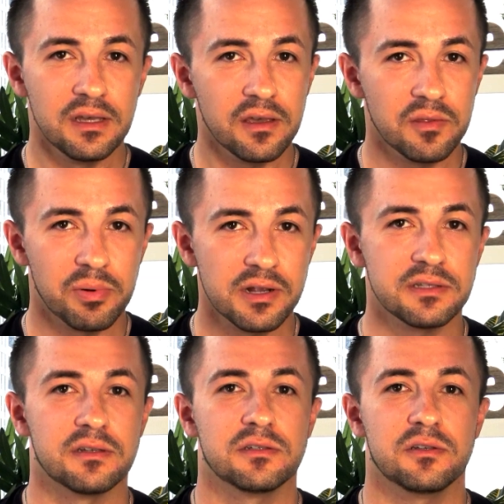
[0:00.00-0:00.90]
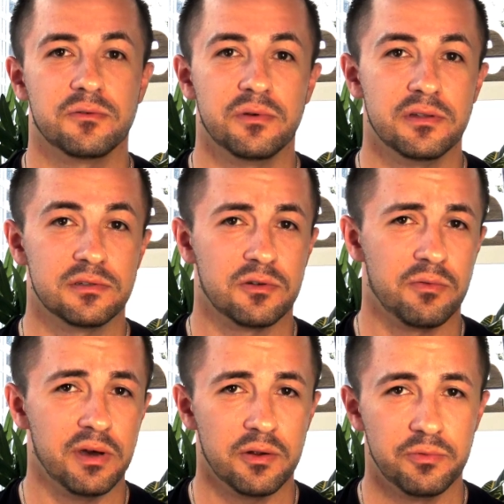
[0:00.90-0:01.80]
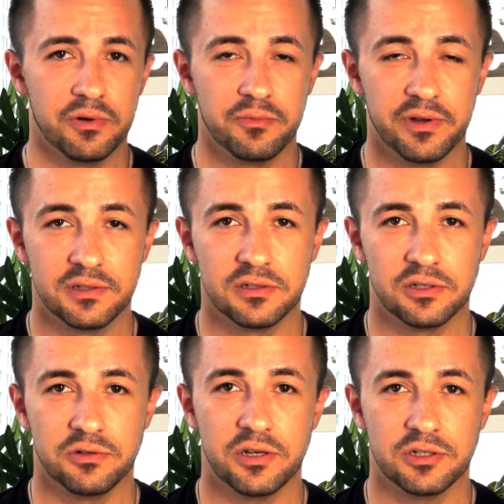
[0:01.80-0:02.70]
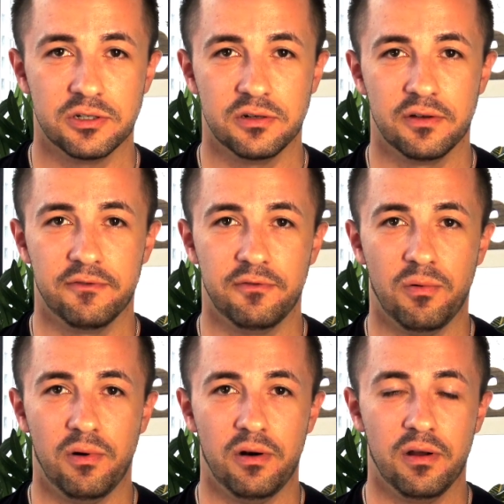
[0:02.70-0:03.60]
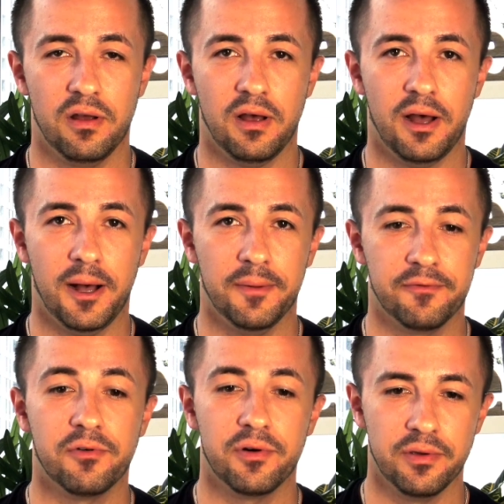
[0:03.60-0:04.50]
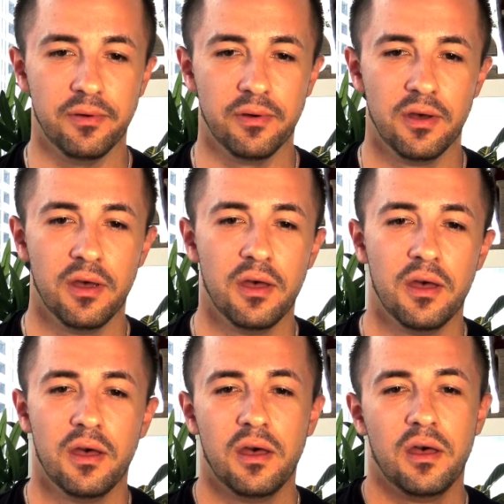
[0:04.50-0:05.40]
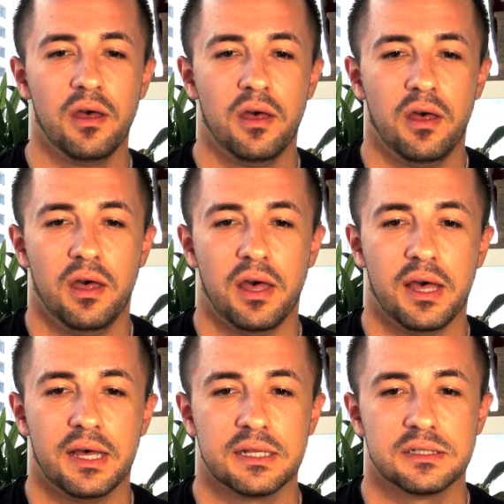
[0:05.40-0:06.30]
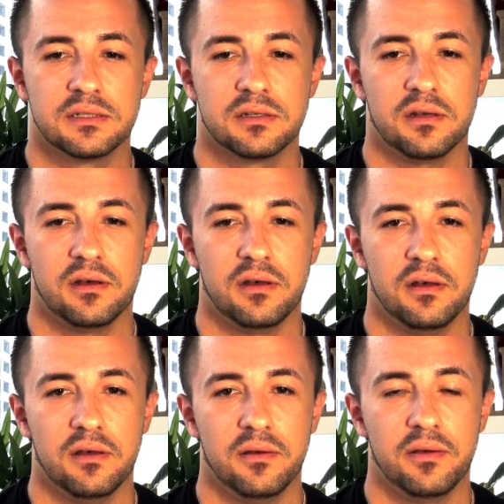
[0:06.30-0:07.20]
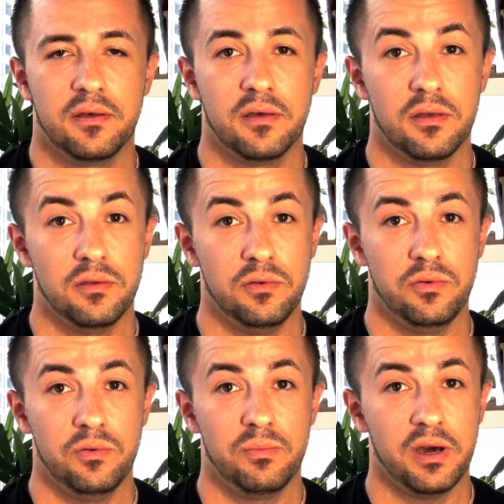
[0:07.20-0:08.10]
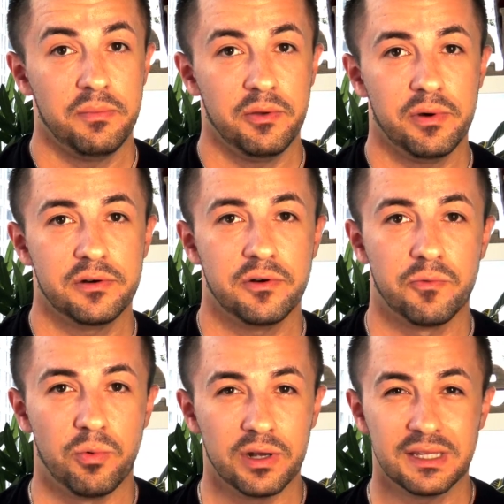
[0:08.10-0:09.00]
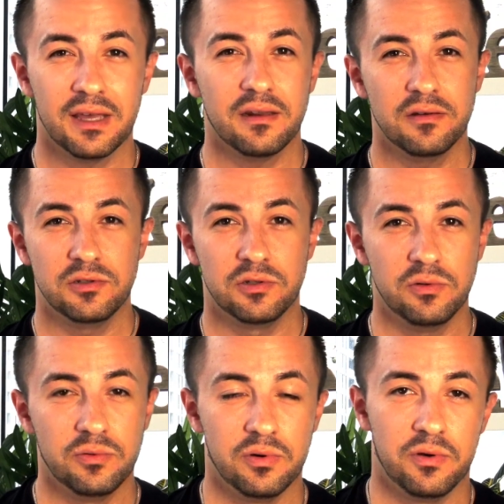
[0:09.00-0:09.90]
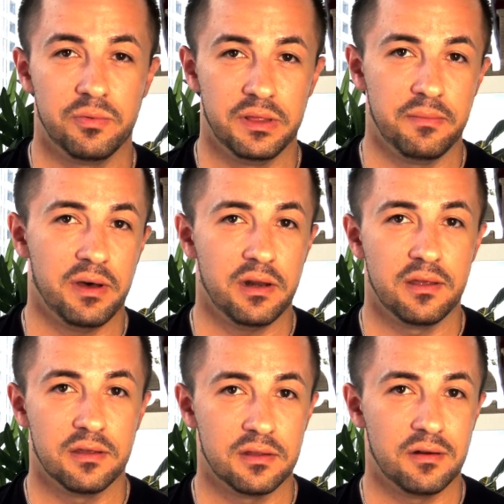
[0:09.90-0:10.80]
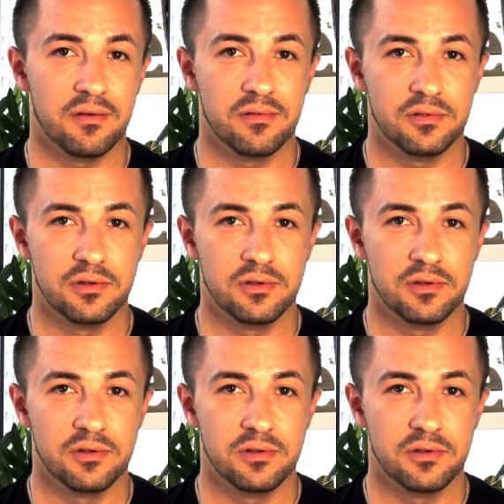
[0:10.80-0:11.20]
in the present. So it's quite a win-win situation for uh, for you. And uh, you might be wondering, what can you do with the money that you